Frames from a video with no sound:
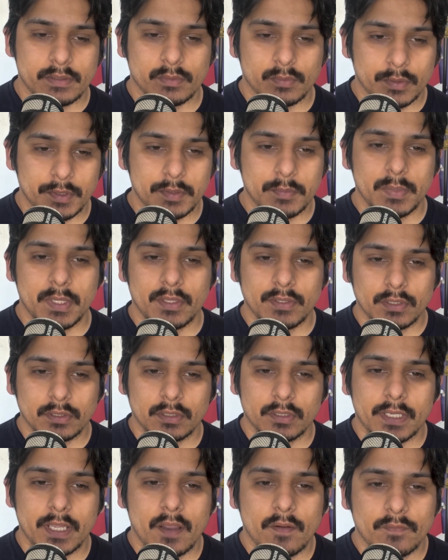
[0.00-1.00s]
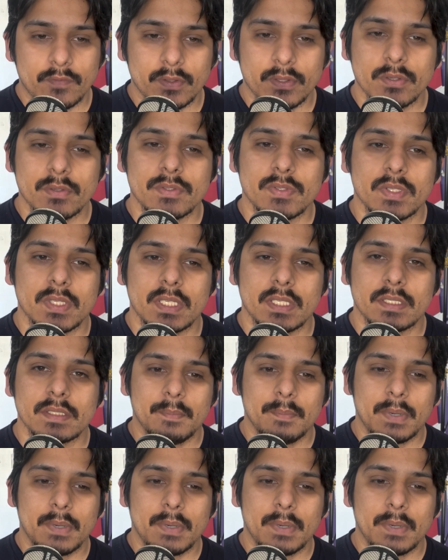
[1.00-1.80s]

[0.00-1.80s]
We're going to be on the lookout for those things.